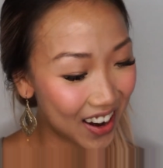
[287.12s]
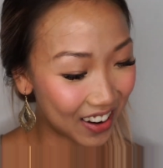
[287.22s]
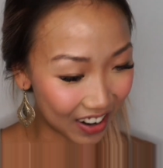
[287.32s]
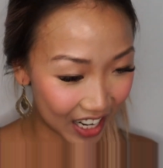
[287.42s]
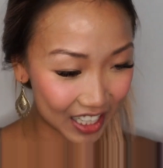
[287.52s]

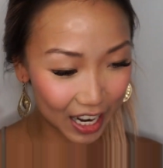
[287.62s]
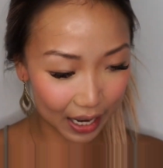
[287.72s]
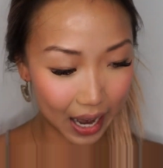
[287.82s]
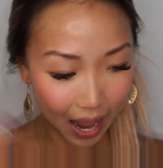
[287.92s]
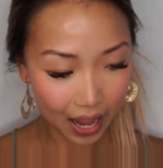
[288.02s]
Alright,
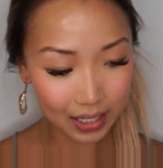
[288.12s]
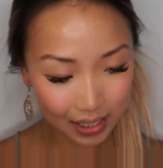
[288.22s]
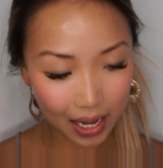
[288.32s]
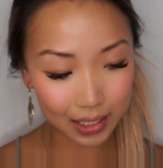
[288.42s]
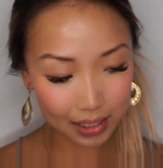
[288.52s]
and
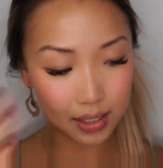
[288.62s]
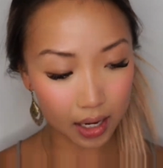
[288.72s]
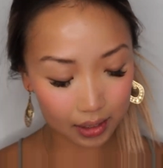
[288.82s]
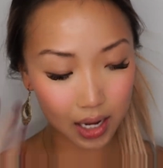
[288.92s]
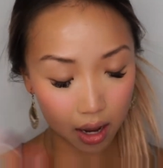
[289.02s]
as that
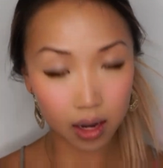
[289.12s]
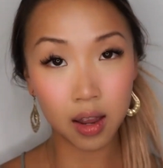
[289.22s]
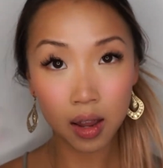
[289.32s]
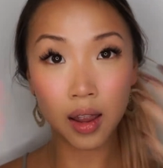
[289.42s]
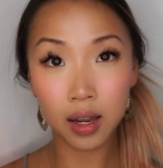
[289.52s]
sets
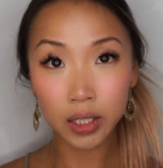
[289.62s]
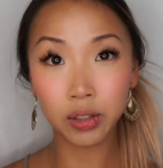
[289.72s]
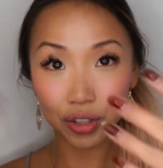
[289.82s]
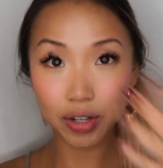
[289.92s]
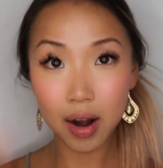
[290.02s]

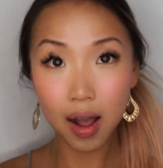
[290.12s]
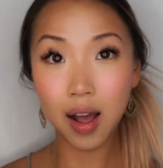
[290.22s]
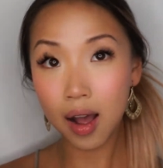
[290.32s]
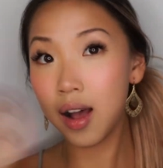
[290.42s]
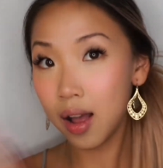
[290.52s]
and
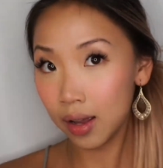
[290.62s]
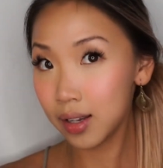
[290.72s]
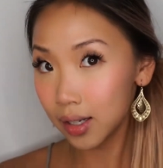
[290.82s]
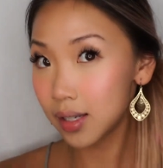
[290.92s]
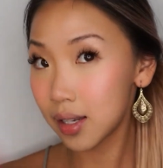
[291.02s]

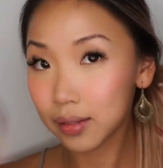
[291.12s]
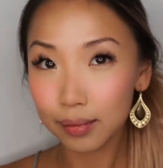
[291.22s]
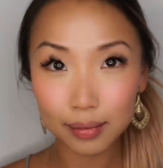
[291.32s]
dries,